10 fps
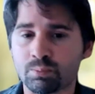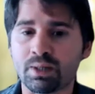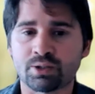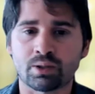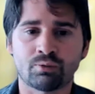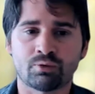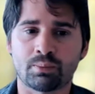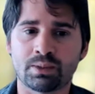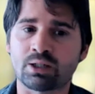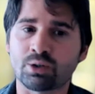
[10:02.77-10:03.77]
measure from
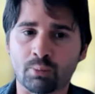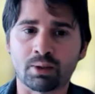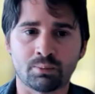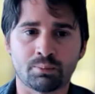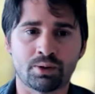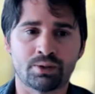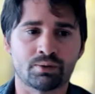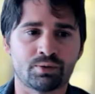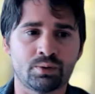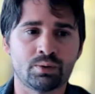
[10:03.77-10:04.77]
an economical point
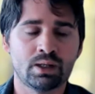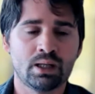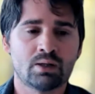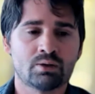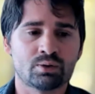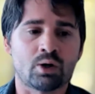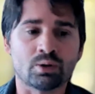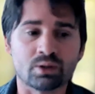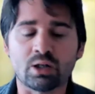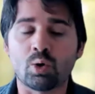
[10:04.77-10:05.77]
of view
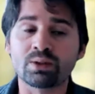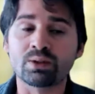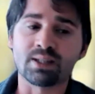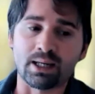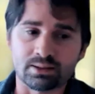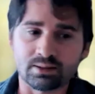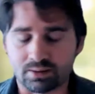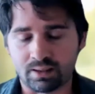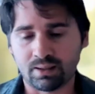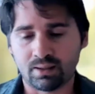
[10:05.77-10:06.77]
on the load side.
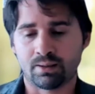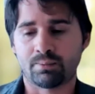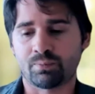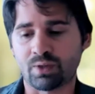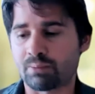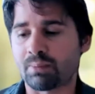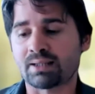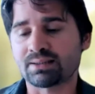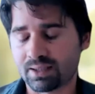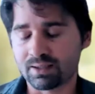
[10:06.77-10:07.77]
Yeah, the
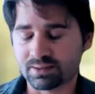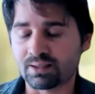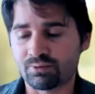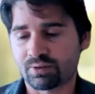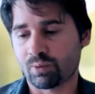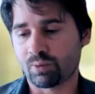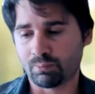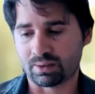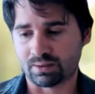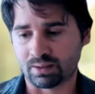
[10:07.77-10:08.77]
demand side is a different one,
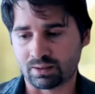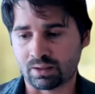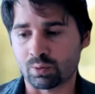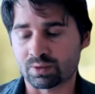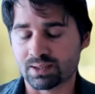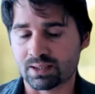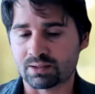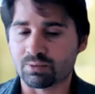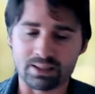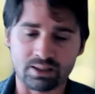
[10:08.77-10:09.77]
but the load side,
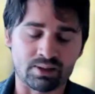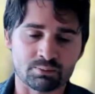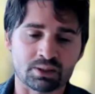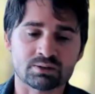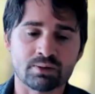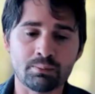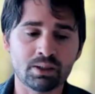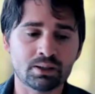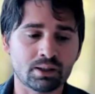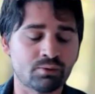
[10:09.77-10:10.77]
20 watts per square
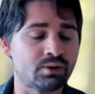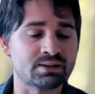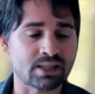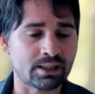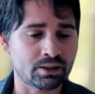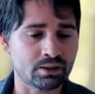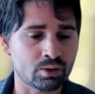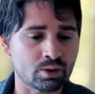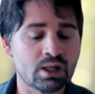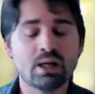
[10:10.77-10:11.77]
meter. If you're designing
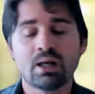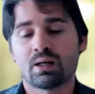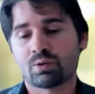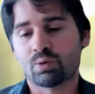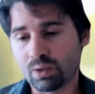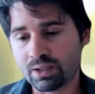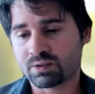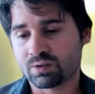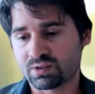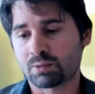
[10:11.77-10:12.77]
your cooling
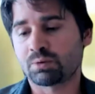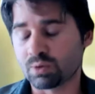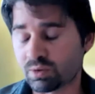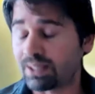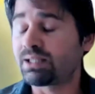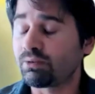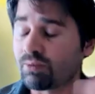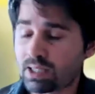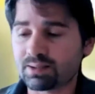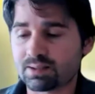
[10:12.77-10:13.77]
system to 20
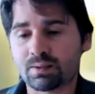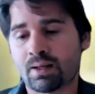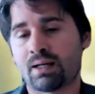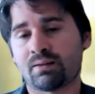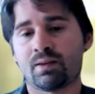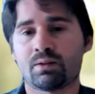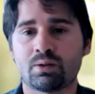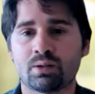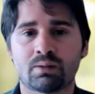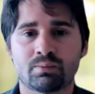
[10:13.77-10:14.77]
watts, I think
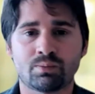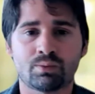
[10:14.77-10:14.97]
you're